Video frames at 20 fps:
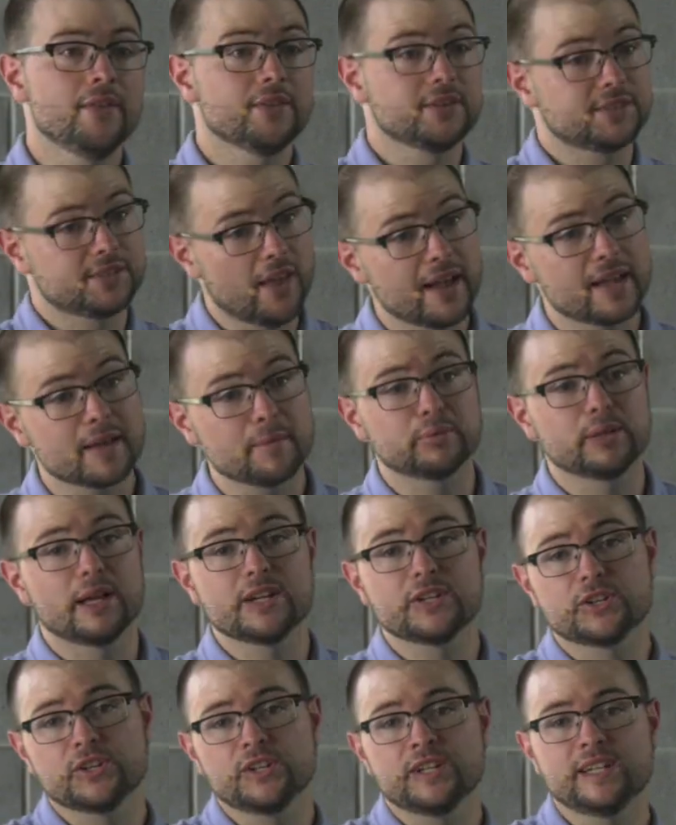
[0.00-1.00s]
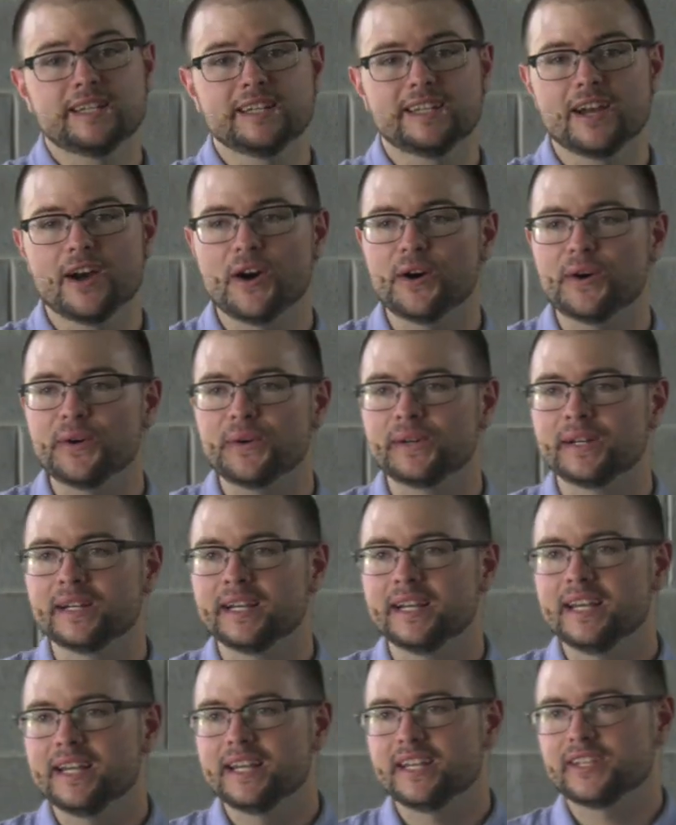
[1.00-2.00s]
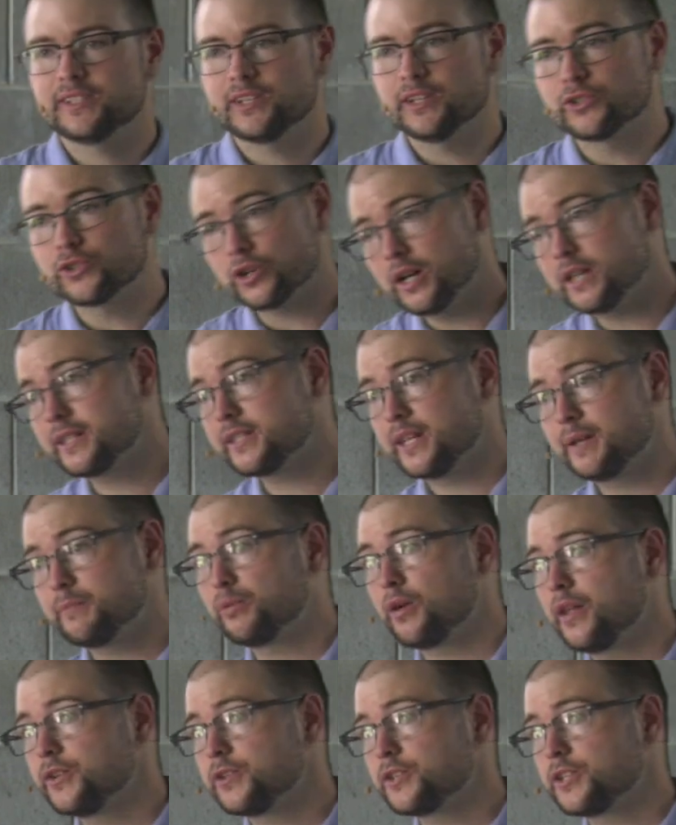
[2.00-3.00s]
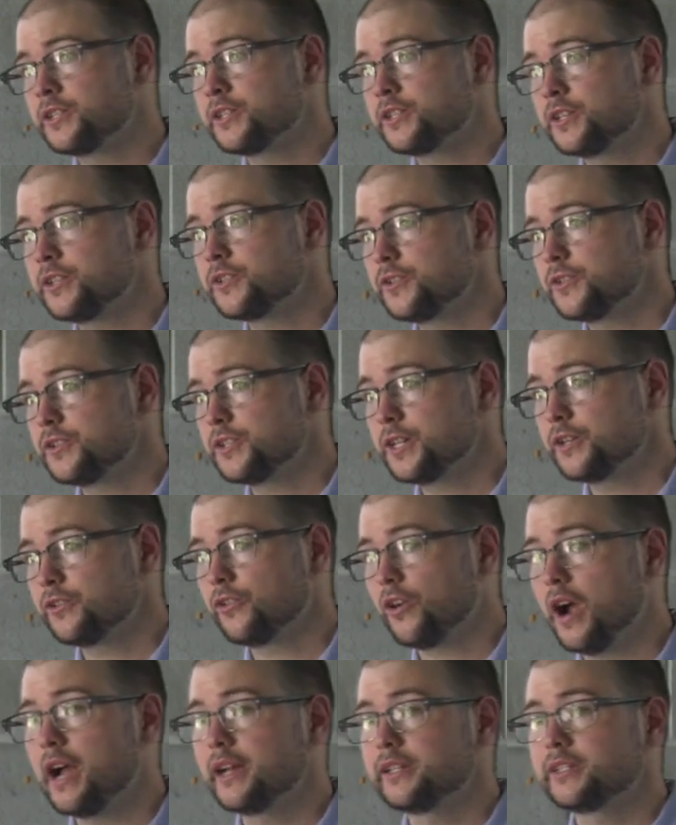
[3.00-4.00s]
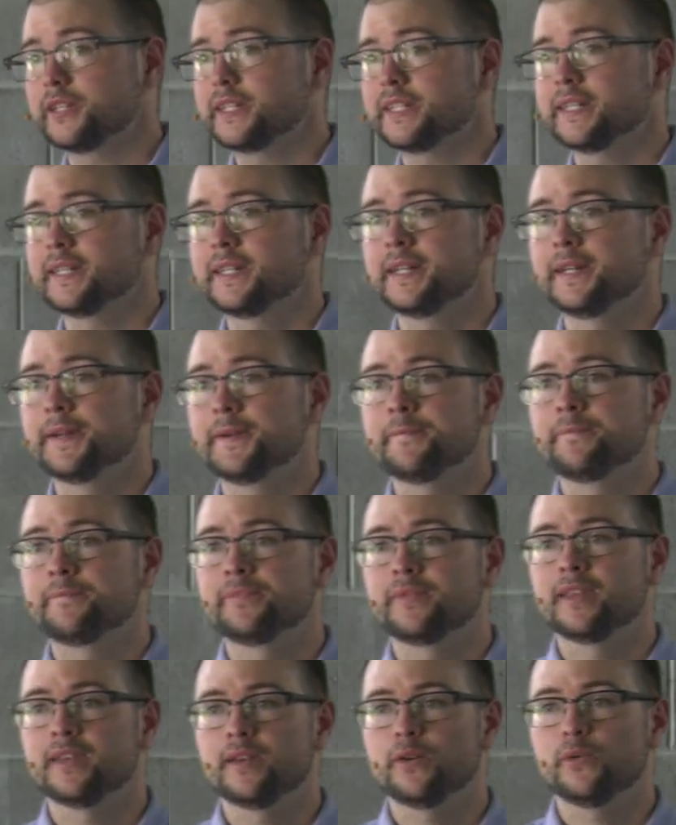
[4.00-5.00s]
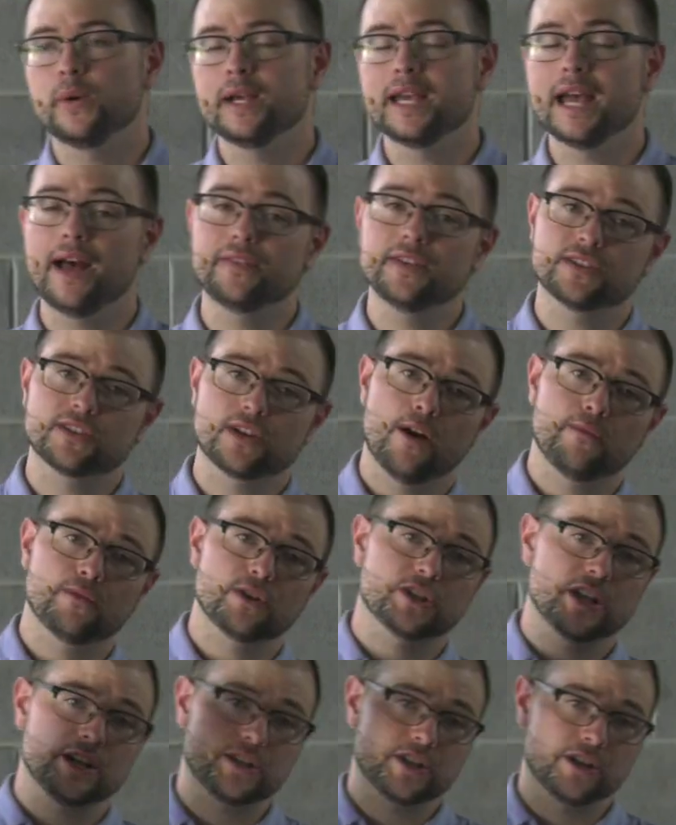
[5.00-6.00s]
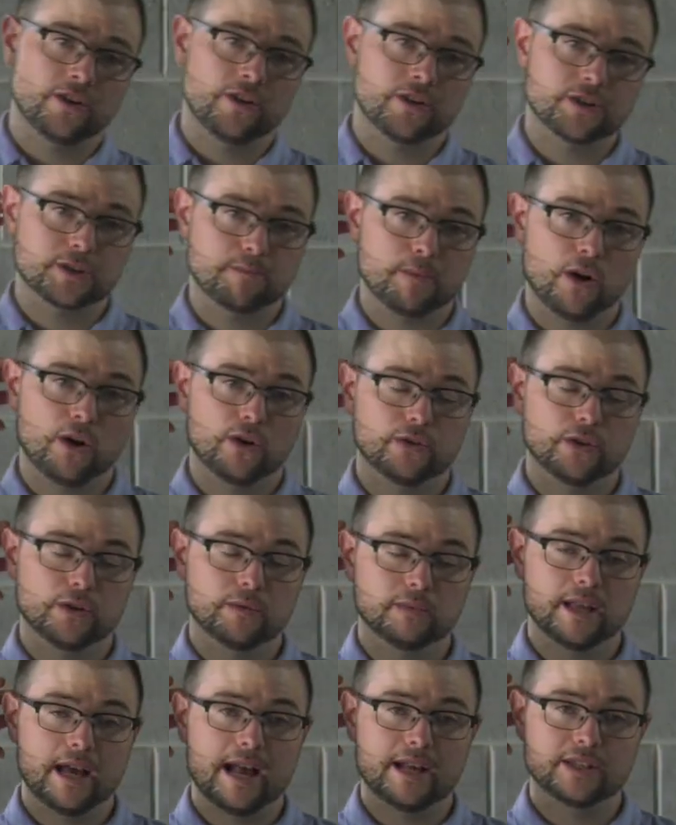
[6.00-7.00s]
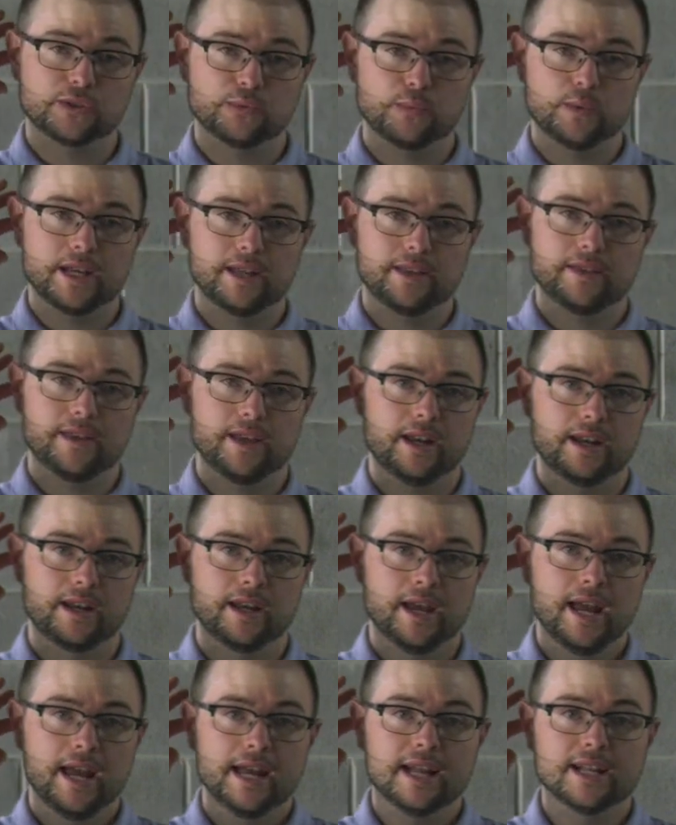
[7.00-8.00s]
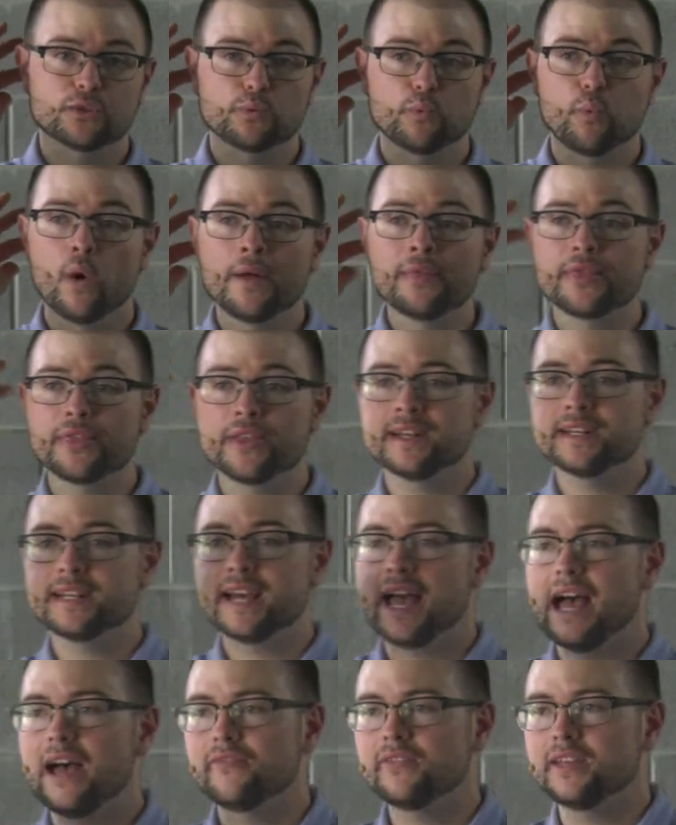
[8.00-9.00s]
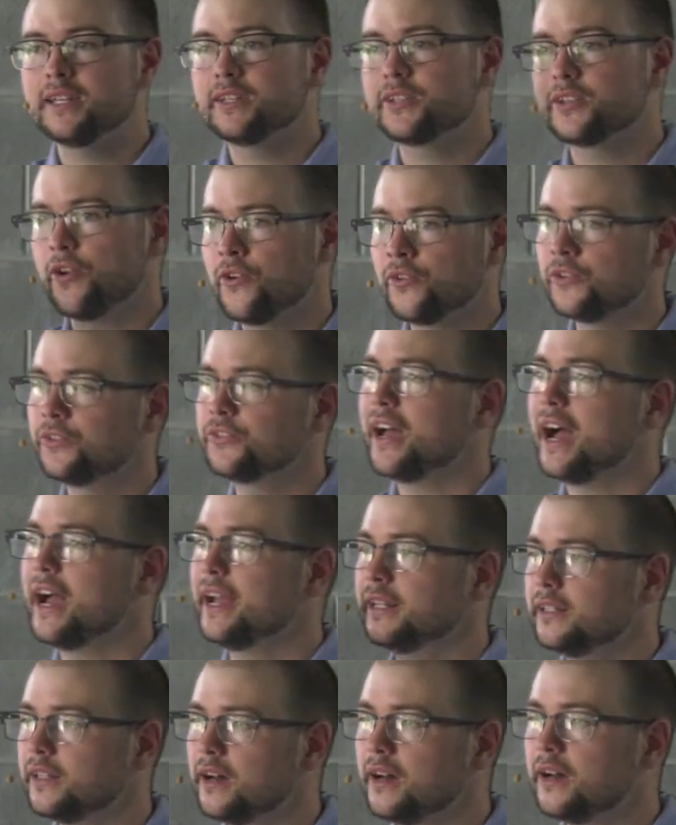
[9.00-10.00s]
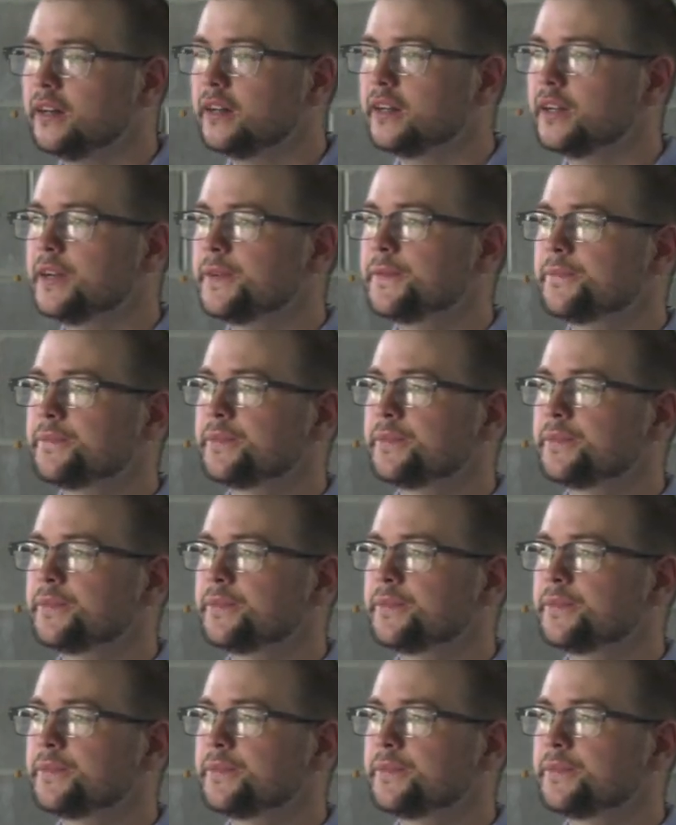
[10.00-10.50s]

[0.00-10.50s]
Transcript: The second place you need to go is to trusted brothers and sisters in Christ. We had this conversation in our small group last week that it's one thing to have internal dialogue,